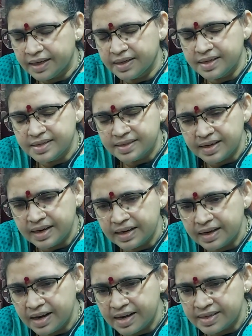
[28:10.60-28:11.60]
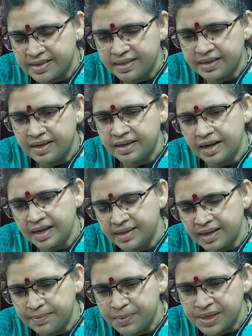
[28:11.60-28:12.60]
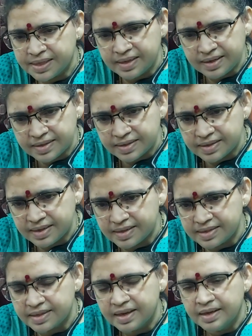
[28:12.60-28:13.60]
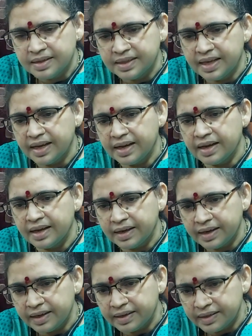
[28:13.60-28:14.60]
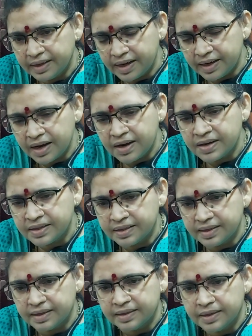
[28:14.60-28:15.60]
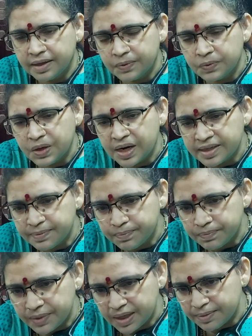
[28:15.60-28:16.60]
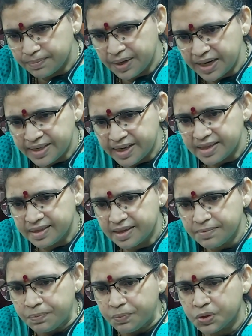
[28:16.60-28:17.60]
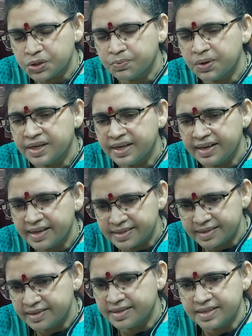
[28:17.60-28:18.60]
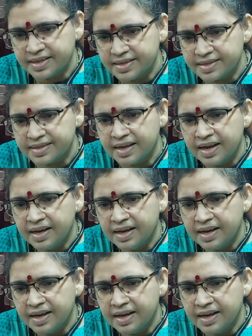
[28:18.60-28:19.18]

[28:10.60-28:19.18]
insulin glargine or other basal insulins, they could not maintain the postprandial excursions